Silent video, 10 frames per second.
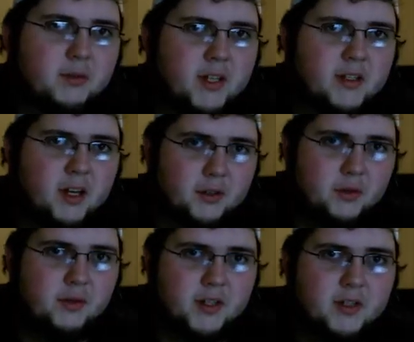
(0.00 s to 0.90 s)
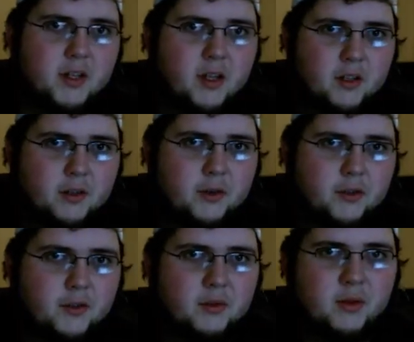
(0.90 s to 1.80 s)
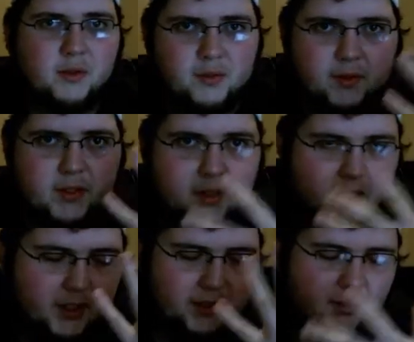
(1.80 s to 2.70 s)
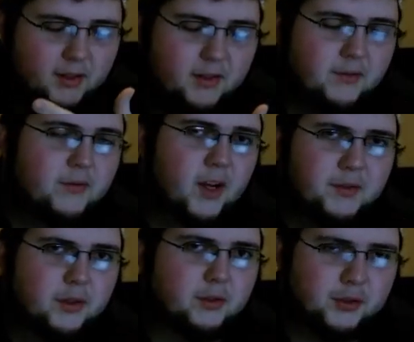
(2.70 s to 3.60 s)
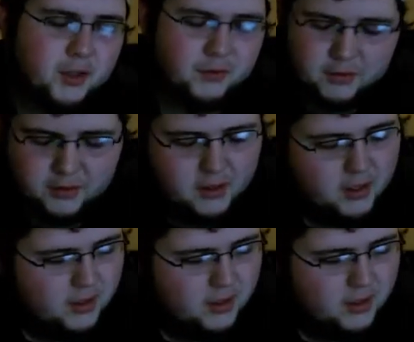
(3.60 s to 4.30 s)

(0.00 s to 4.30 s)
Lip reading: when he started doing his 2 or 3 moves, which led into the 5-knuckle shuffle